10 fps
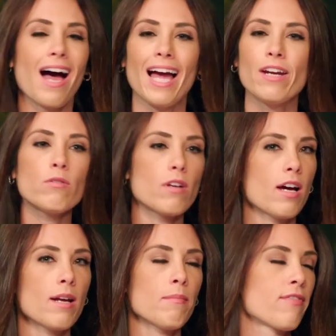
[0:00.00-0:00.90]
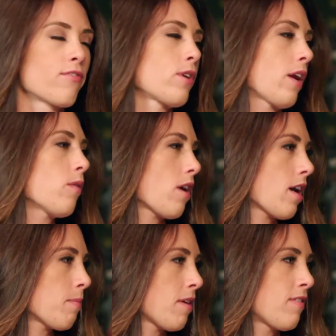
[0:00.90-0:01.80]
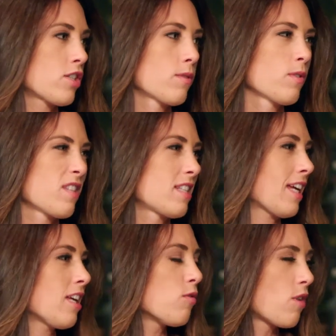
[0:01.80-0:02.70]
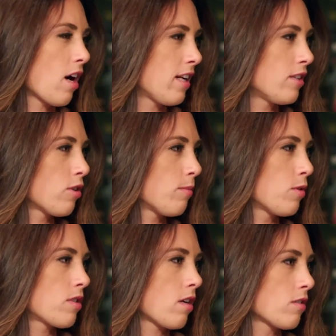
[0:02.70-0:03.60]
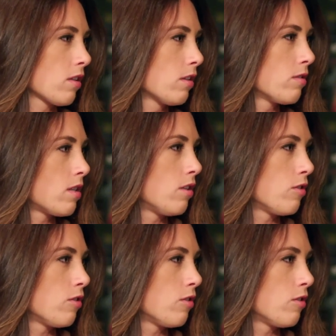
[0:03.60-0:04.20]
I don't cut up my fruit. I don't cut up my vegetables. The second you cut into them, you start to lose the